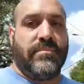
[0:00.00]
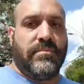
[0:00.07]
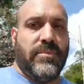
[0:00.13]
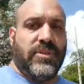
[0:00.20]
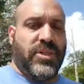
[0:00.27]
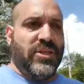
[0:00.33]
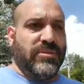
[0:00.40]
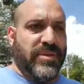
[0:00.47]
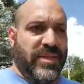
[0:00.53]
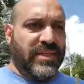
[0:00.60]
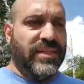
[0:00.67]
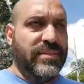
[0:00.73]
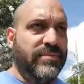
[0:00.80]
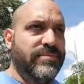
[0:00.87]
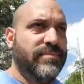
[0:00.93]
Excuse me.
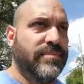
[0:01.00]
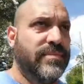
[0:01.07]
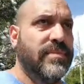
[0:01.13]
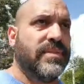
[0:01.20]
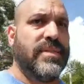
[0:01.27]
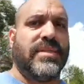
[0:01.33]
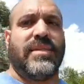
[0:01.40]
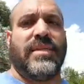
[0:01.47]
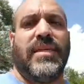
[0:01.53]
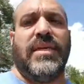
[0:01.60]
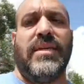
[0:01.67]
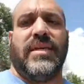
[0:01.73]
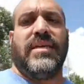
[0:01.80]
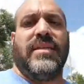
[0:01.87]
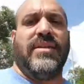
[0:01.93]

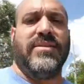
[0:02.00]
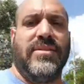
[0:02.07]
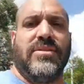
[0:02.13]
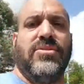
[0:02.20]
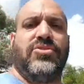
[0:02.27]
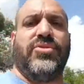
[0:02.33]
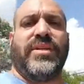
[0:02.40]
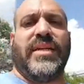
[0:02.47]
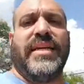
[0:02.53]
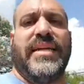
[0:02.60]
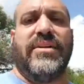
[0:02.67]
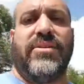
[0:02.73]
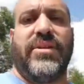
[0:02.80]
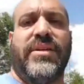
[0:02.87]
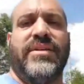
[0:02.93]
That was a little drink I
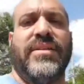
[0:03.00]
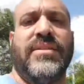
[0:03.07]
had earlier.